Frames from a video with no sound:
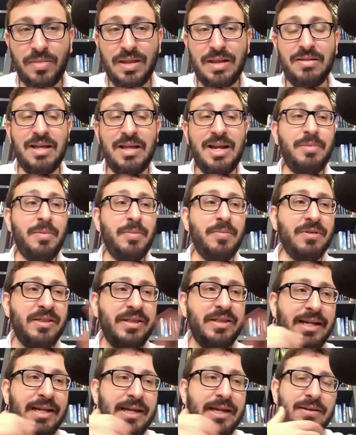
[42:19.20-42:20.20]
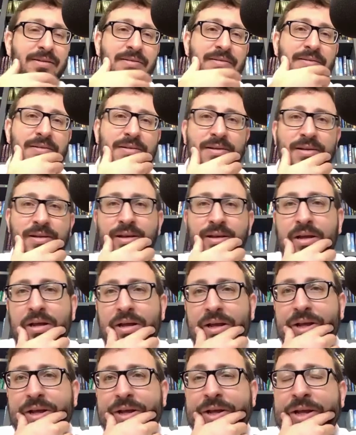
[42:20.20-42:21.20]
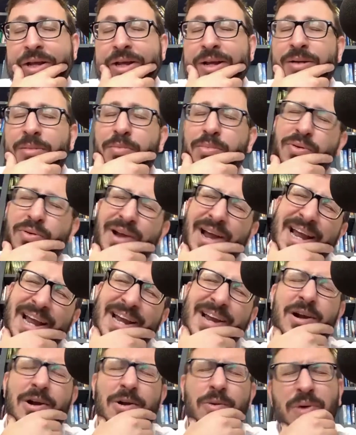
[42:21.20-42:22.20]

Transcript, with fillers: A lot of people think, prayer,